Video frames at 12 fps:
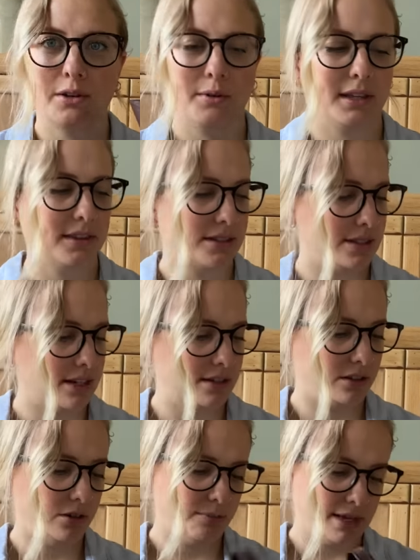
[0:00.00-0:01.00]
Oh wait, this side's
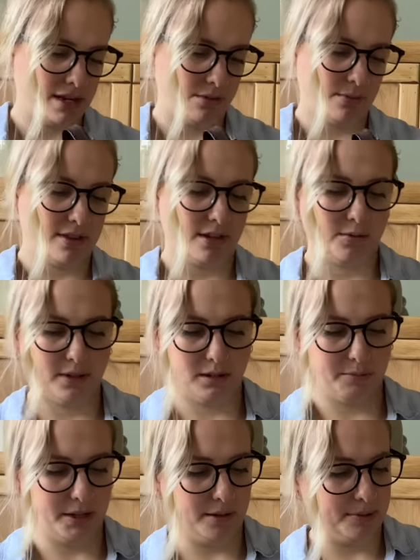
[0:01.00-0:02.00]
a little bent. I think we
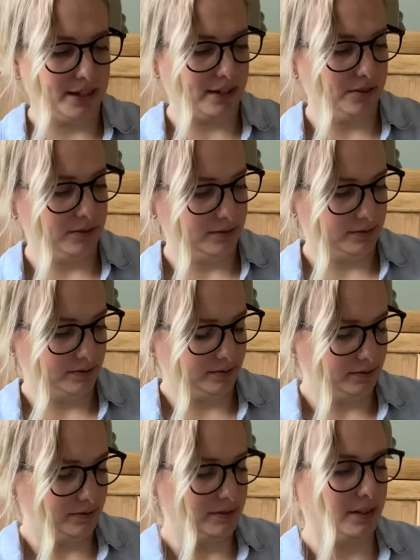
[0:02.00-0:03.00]
can pop it out.
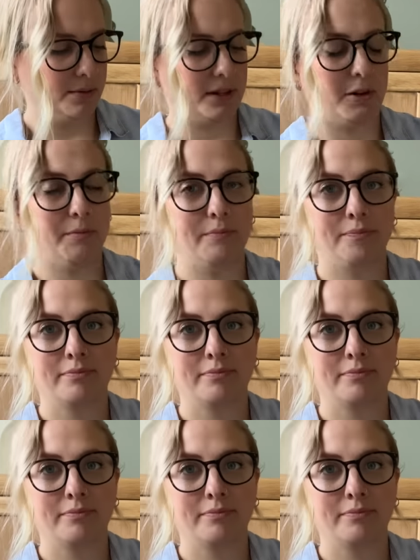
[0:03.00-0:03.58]
There we go.